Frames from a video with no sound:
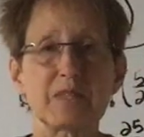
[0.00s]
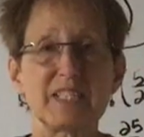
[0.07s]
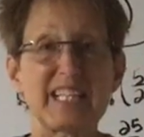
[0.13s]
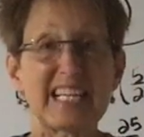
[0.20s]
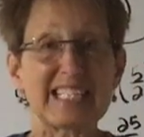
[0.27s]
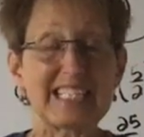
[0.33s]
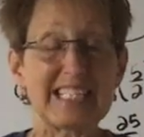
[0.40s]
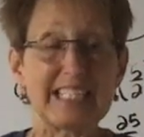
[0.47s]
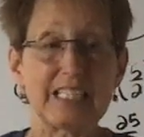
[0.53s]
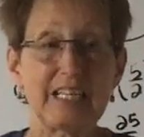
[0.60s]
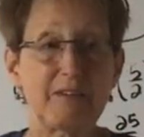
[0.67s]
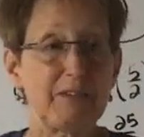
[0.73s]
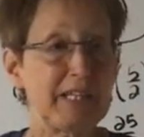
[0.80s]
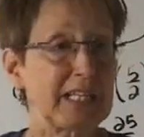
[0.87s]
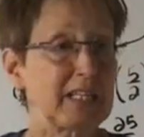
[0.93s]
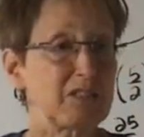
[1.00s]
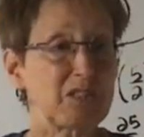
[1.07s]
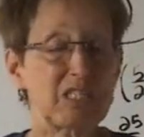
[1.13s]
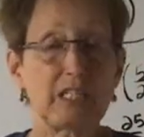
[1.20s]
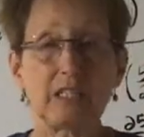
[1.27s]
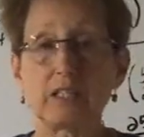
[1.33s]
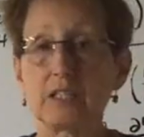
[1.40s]
That's it. Everything else
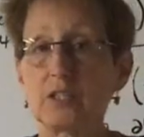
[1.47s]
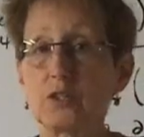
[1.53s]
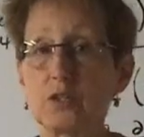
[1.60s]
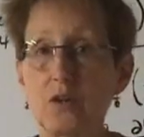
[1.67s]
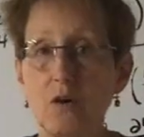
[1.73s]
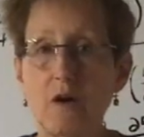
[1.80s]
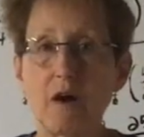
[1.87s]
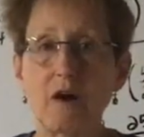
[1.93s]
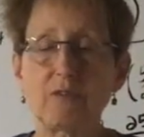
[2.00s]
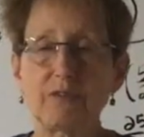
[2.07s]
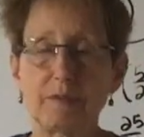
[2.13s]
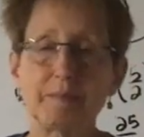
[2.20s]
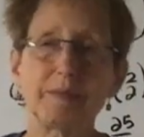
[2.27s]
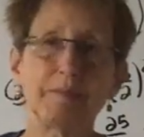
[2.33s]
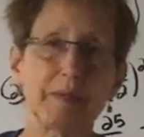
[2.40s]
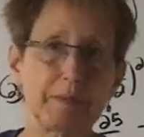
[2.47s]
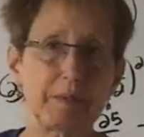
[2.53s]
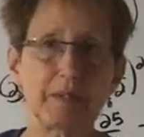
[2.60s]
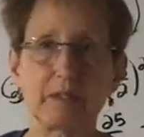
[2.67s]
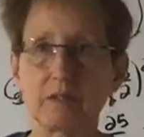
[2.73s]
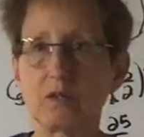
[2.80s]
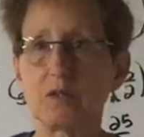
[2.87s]
cleared off. I mean, maybe,
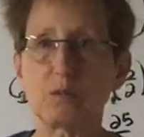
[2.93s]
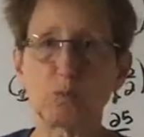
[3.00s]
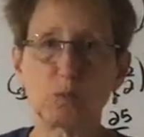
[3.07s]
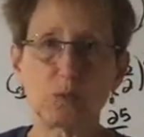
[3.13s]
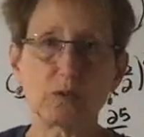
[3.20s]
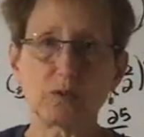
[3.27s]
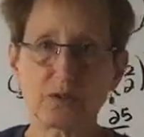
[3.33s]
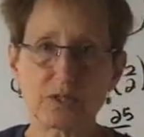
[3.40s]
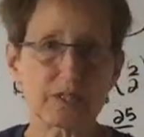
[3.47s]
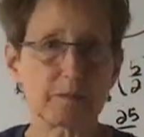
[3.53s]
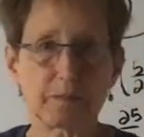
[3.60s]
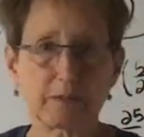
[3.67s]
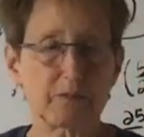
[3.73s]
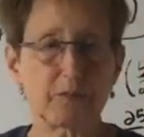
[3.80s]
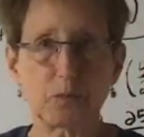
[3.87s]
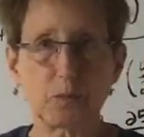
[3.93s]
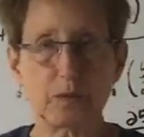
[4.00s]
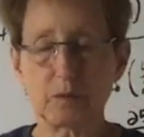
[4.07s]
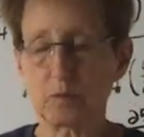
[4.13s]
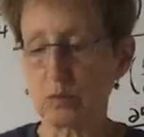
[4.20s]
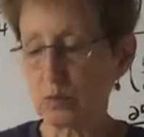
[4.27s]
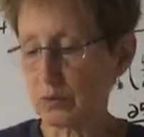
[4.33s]
a ruler or something if you
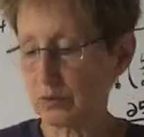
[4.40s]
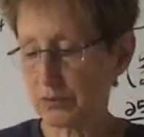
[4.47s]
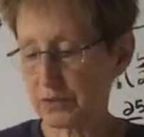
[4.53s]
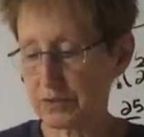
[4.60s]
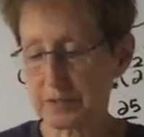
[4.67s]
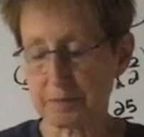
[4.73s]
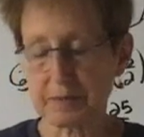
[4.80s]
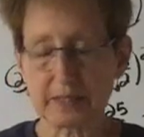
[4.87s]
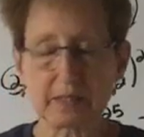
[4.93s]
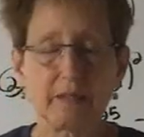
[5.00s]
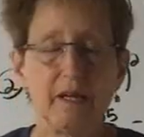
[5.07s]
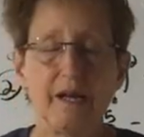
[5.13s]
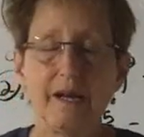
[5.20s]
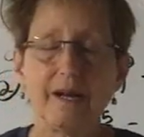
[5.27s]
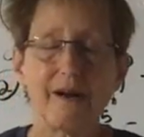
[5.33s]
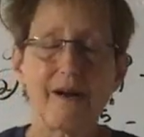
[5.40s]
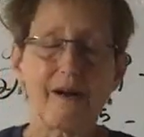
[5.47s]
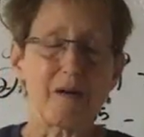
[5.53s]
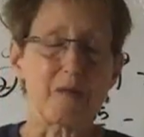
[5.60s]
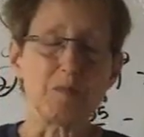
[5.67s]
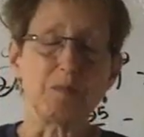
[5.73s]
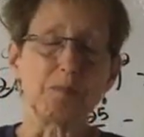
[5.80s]
want a ruler for something.
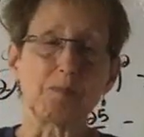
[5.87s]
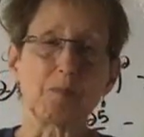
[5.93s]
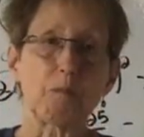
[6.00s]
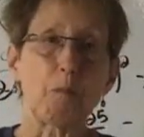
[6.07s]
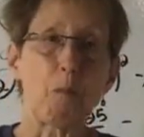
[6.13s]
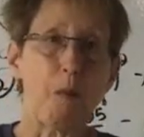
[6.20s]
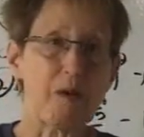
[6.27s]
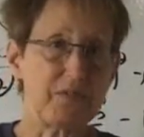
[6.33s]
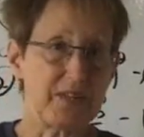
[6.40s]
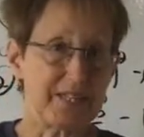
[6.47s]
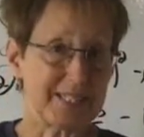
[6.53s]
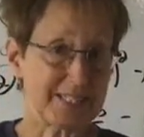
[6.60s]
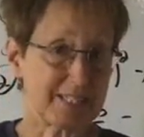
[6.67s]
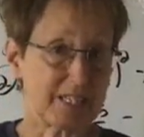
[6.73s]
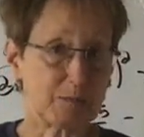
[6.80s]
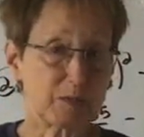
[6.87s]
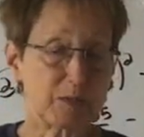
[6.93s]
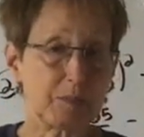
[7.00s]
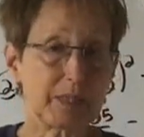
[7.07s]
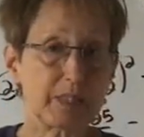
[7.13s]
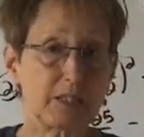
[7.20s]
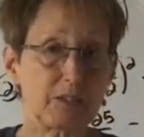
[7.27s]
But the desktop should
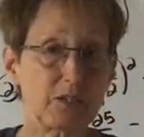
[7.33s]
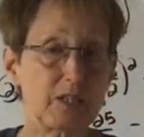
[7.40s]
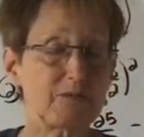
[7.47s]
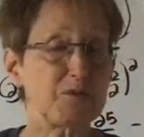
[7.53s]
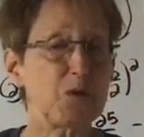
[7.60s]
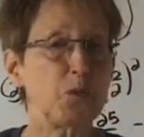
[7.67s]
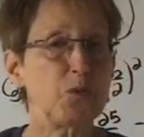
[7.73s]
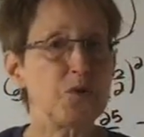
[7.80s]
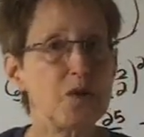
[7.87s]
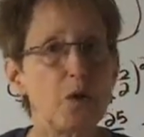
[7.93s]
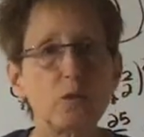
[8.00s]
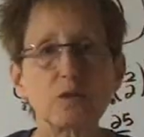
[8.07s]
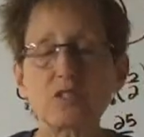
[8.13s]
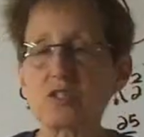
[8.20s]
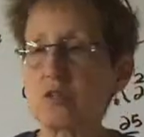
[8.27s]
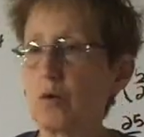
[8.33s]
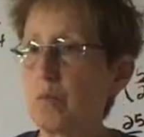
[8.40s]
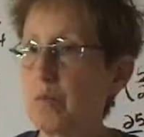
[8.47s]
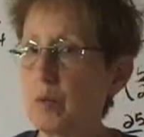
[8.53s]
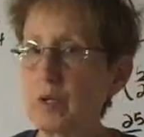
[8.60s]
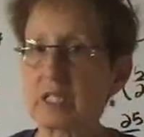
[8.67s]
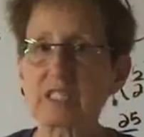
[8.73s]
be cleared off. No notes, no
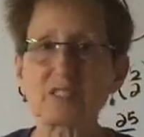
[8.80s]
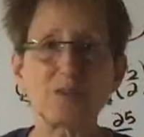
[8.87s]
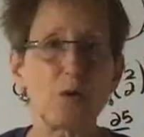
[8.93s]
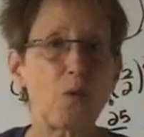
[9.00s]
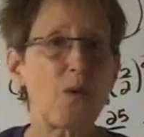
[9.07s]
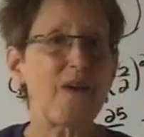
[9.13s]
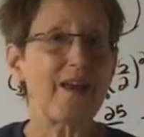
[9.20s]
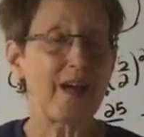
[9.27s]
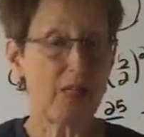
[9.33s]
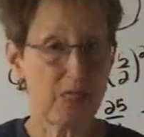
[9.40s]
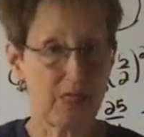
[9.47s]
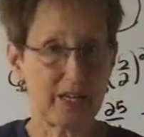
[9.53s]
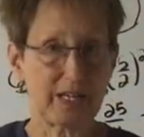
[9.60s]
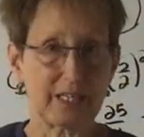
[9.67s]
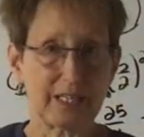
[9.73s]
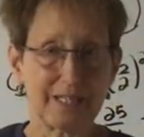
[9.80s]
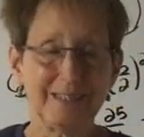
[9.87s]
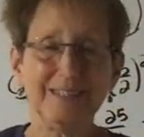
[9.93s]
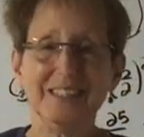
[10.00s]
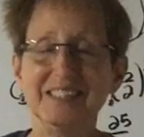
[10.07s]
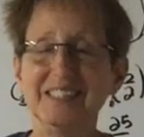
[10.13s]
books, no nothing.